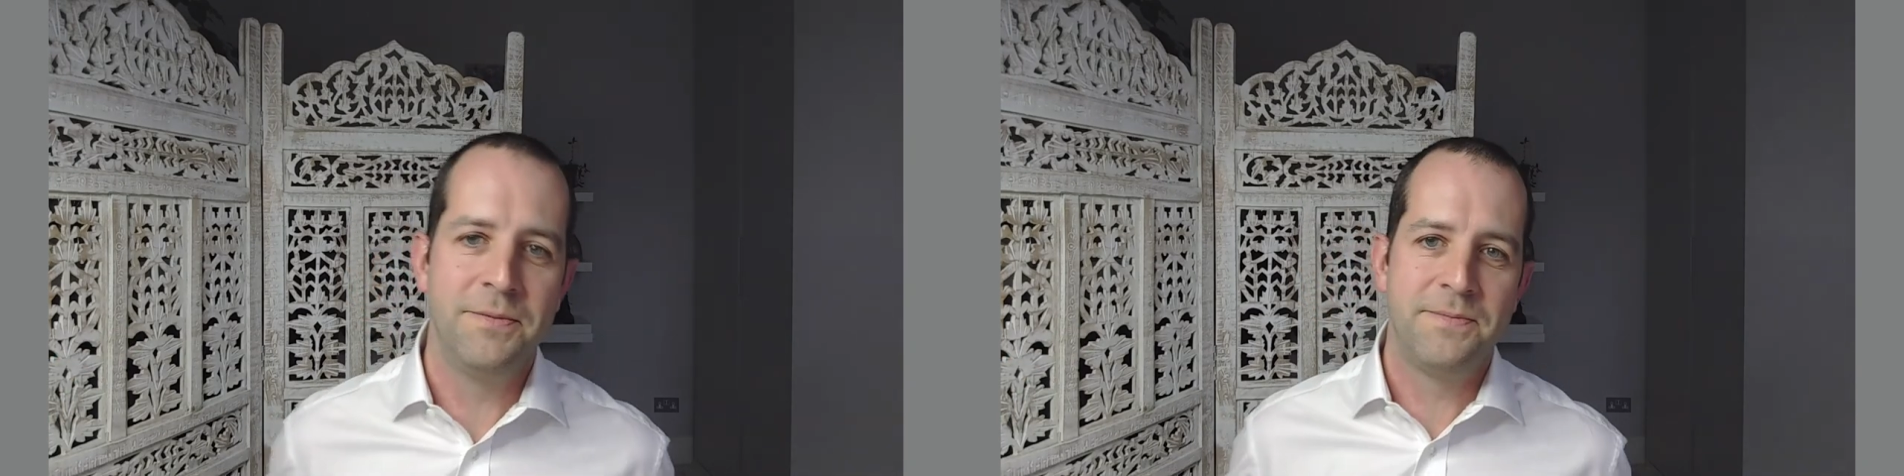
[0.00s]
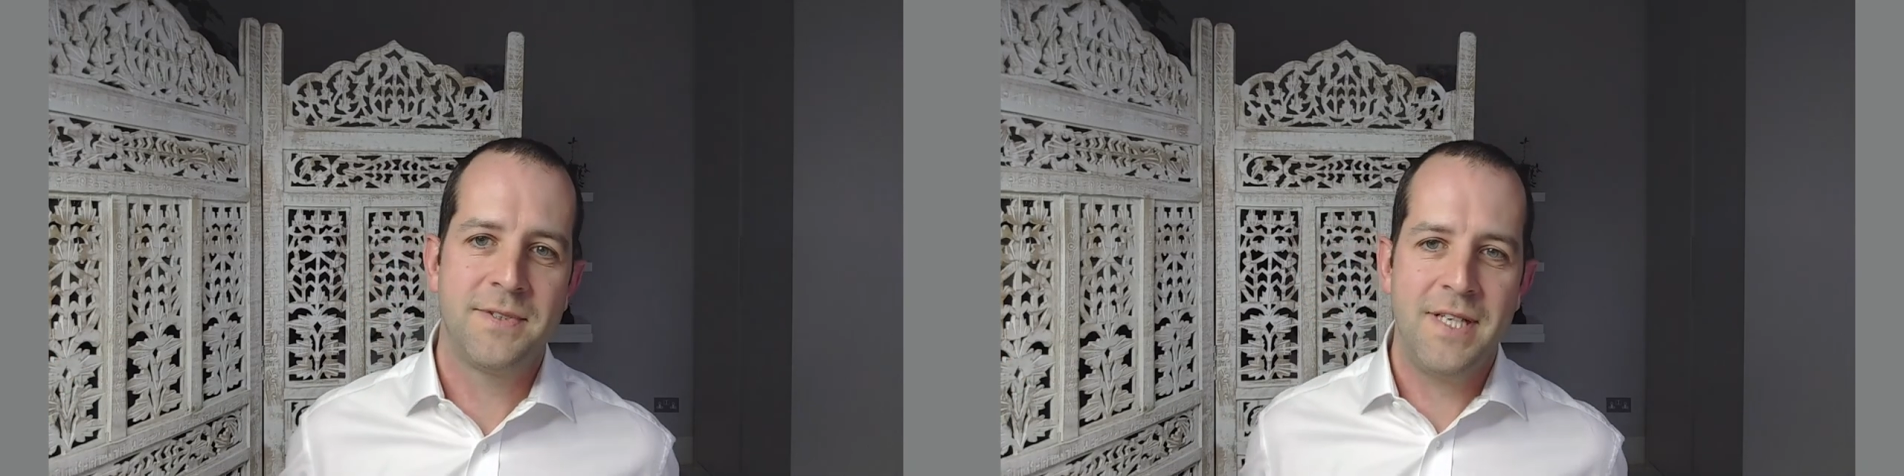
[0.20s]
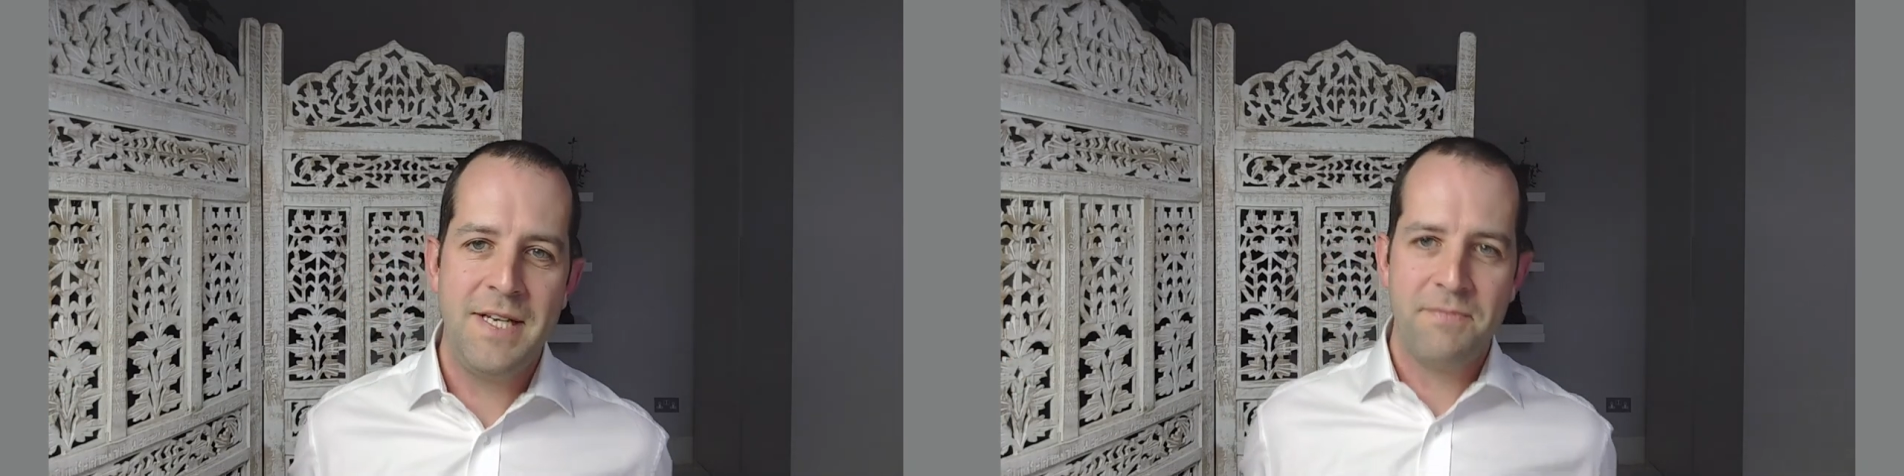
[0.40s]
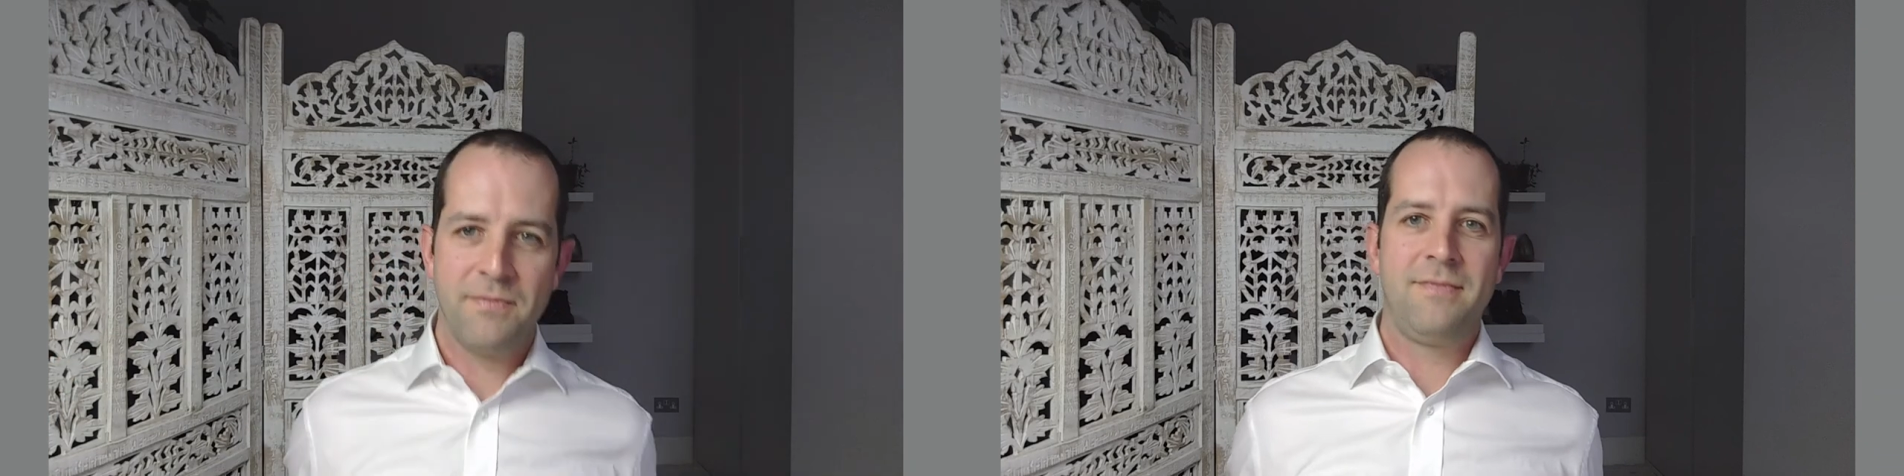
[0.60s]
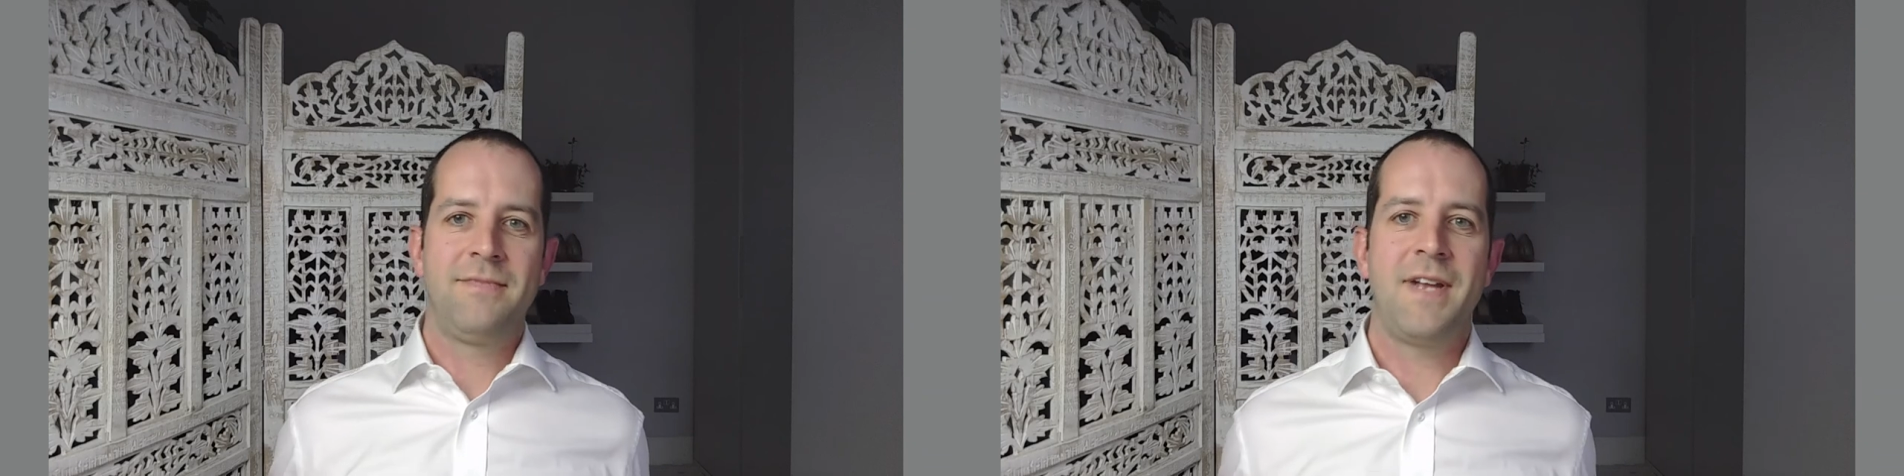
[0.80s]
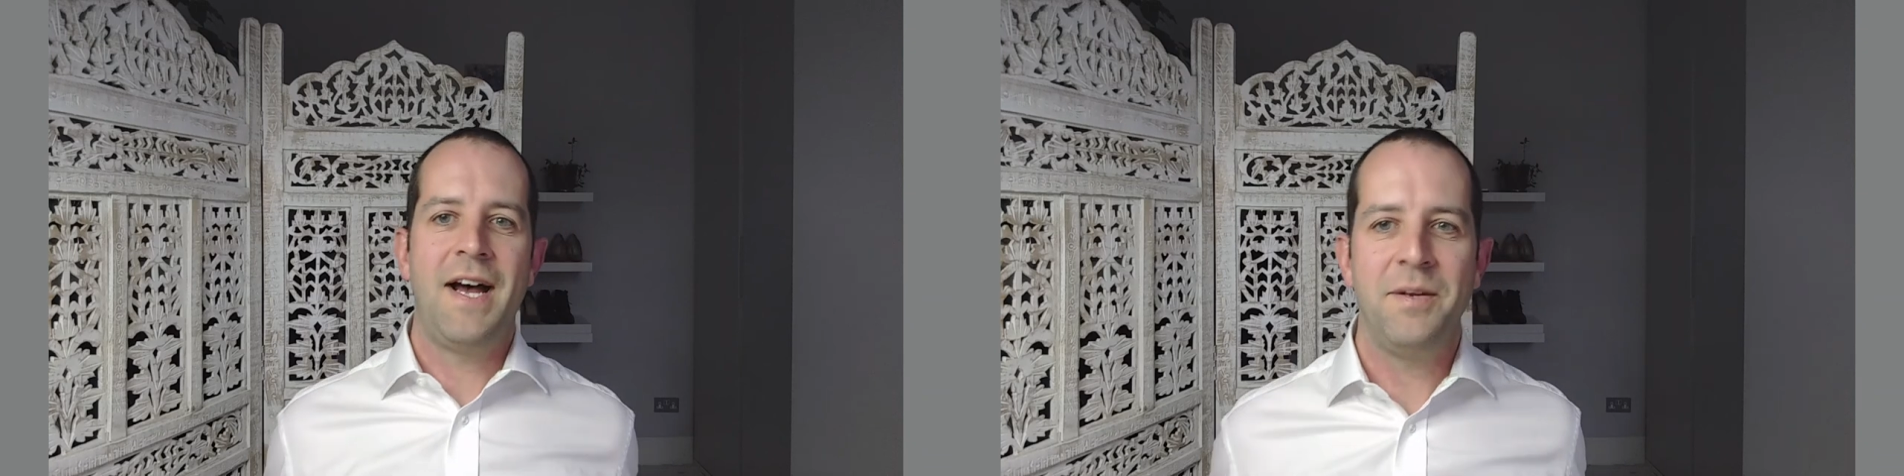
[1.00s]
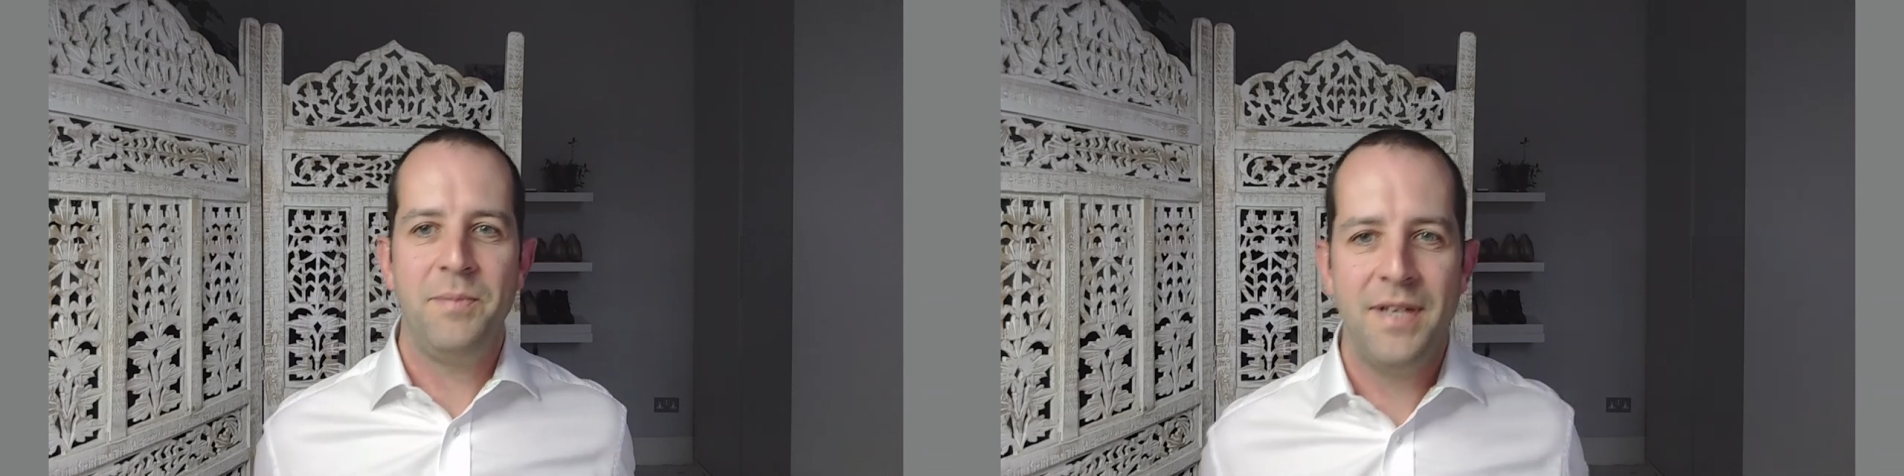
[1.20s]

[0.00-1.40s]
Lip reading: See, I can be